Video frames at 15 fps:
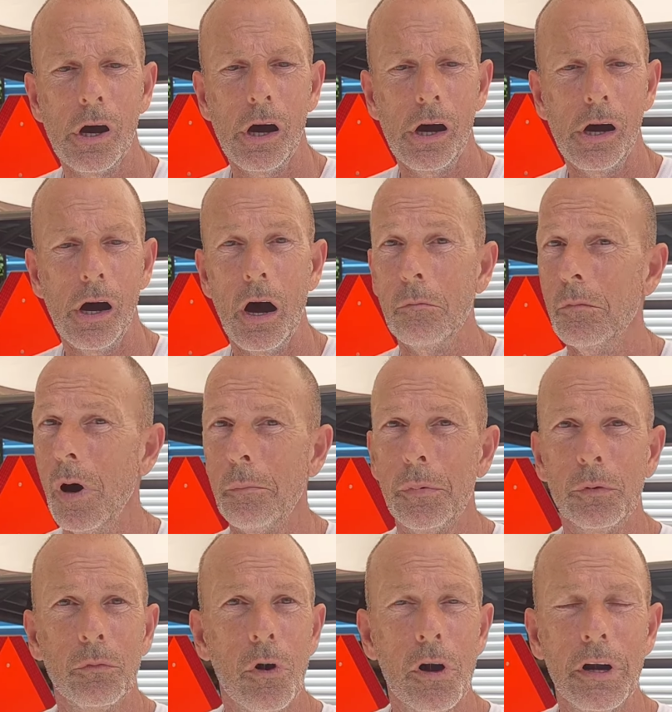I'm up
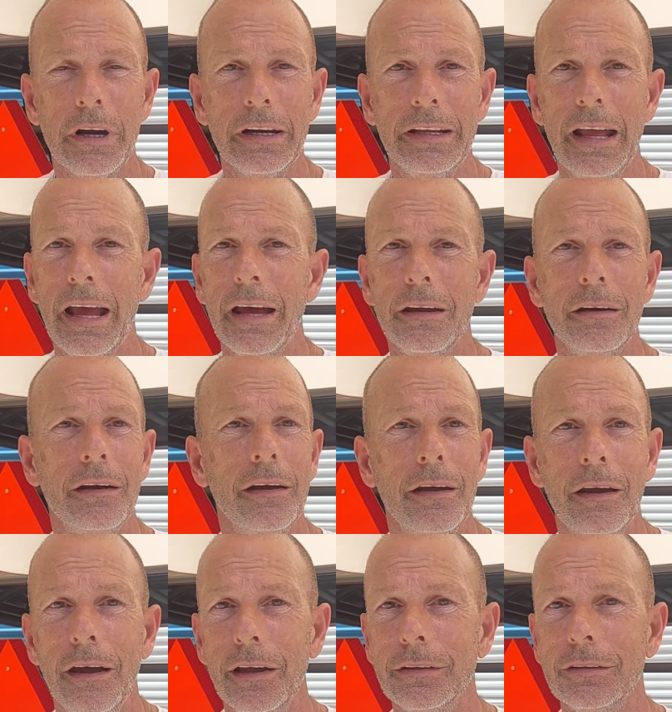and running again.
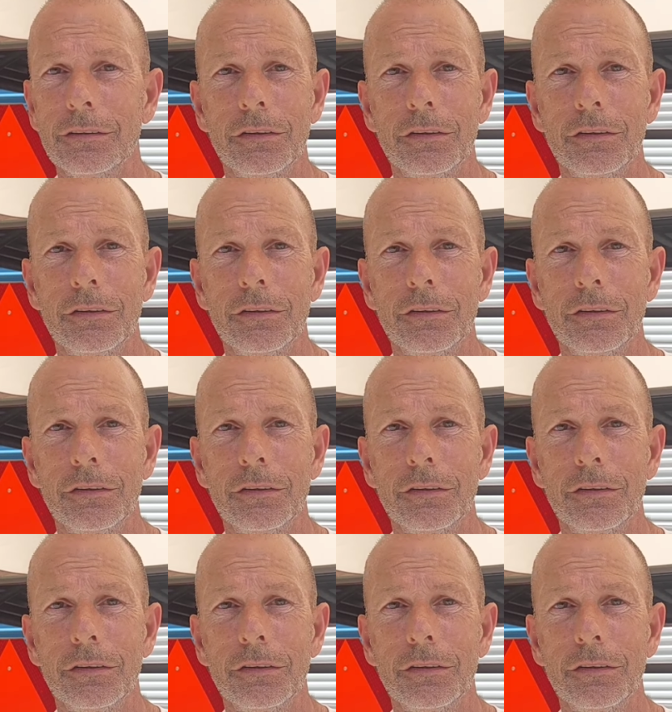It's